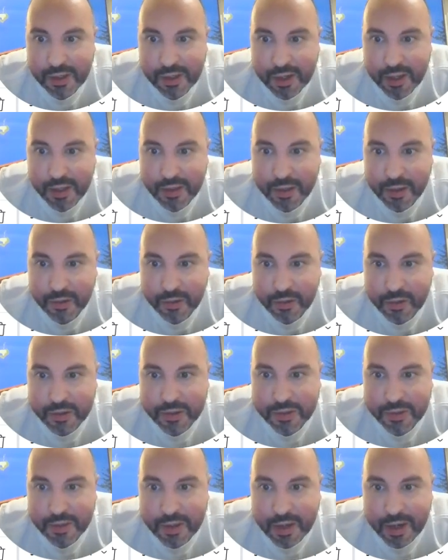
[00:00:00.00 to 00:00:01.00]
and that
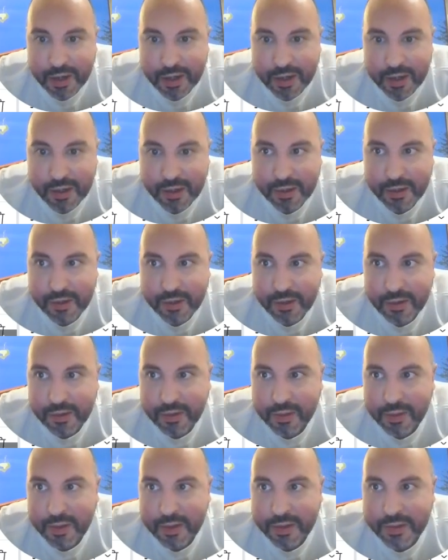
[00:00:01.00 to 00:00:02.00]
looks like
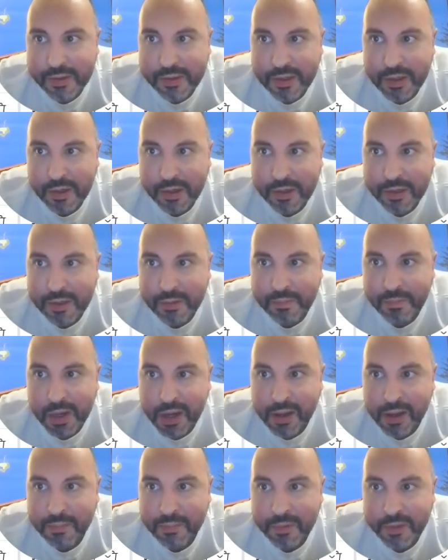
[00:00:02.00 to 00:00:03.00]
this here at the
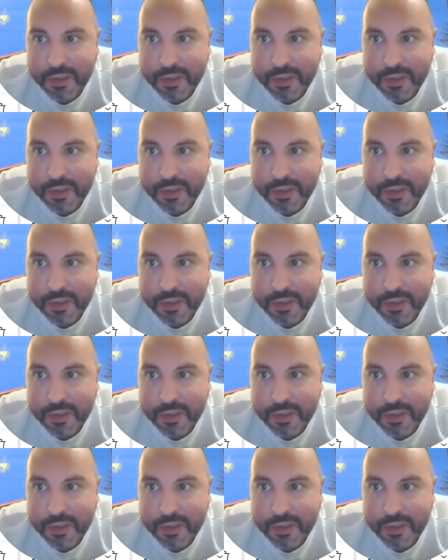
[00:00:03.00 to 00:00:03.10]
bottom.